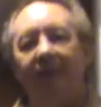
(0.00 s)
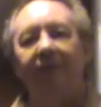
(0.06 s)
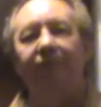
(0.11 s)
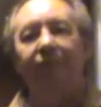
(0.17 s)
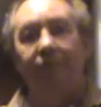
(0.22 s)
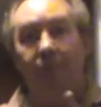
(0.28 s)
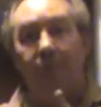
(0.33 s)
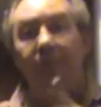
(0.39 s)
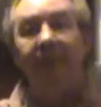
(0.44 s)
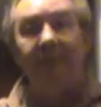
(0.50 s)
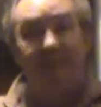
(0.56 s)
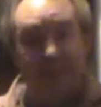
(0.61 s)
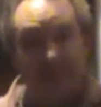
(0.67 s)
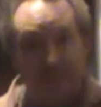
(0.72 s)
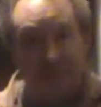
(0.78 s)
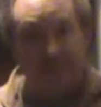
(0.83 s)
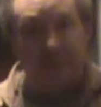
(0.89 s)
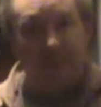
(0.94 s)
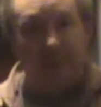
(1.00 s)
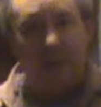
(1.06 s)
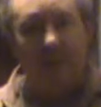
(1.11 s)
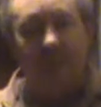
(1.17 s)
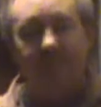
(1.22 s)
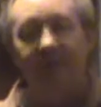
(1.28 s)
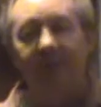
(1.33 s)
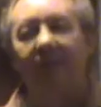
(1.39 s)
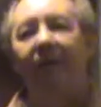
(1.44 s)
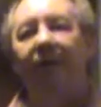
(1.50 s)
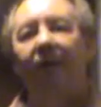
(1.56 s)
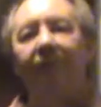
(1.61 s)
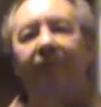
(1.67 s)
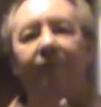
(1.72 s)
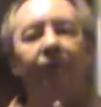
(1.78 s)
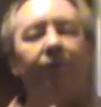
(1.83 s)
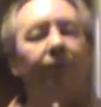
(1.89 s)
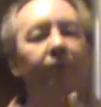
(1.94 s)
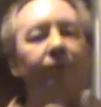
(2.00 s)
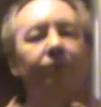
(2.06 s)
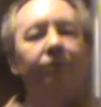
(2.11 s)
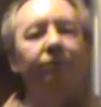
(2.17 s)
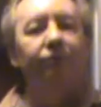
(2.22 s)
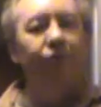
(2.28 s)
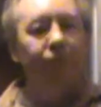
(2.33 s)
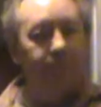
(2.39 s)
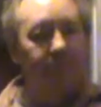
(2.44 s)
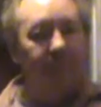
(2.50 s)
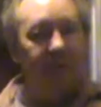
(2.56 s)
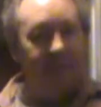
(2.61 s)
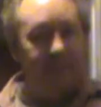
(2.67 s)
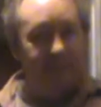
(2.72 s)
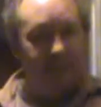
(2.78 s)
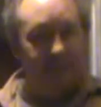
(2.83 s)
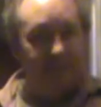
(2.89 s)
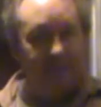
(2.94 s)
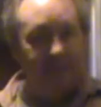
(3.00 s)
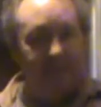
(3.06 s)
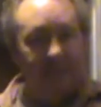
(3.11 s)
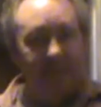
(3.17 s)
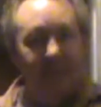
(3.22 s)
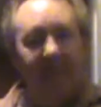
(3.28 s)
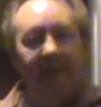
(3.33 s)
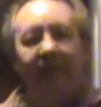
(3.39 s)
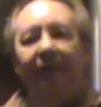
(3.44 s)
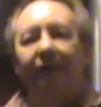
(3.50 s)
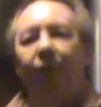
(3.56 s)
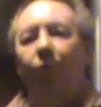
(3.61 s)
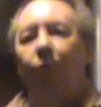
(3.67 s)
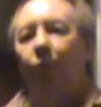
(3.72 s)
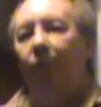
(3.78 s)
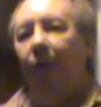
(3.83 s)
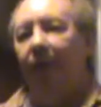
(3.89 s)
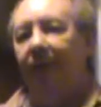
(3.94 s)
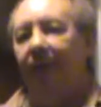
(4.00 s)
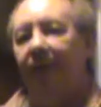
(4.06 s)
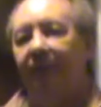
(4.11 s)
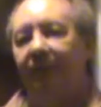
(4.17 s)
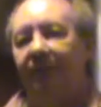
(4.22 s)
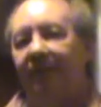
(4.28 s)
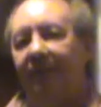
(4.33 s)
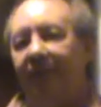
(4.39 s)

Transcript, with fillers: have 3 sets of pipes. They're all duplicates. Why not